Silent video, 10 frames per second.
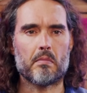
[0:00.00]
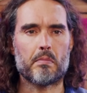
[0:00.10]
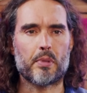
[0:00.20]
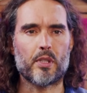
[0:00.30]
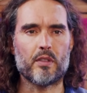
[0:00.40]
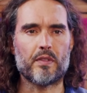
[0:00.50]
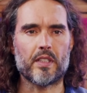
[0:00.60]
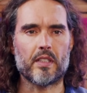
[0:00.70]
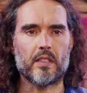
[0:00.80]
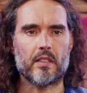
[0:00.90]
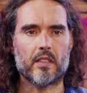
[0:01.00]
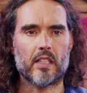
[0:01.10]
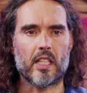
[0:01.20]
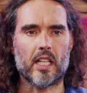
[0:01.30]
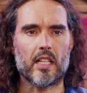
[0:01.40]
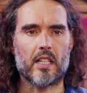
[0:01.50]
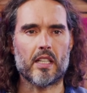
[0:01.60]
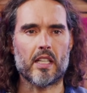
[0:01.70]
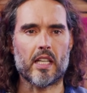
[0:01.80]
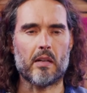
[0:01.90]
proven that
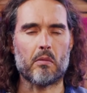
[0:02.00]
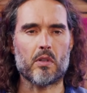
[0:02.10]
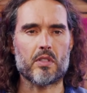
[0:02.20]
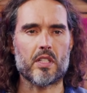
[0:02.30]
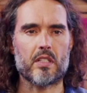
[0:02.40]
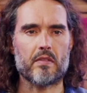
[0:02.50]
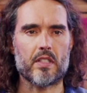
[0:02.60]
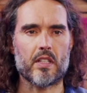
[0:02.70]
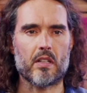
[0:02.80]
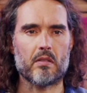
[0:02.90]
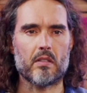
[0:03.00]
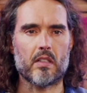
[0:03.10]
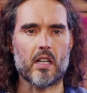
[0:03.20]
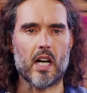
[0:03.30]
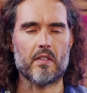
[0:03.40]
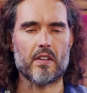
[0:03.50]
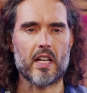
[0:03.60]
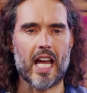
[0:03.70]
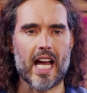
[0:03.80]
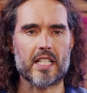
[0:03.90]
it was as a result of
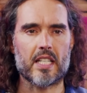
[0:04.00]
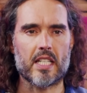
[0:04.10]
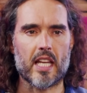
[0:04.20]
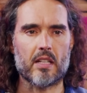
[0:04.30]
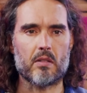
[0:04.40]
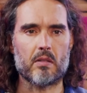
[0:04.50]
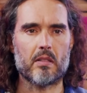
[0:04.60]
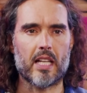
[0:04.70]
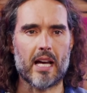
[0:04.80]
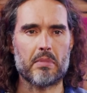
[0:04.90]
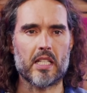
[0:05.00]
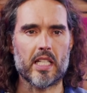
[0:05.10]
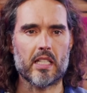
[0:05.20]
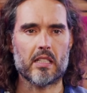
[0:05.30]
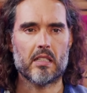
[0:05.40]
an accidental lab leak,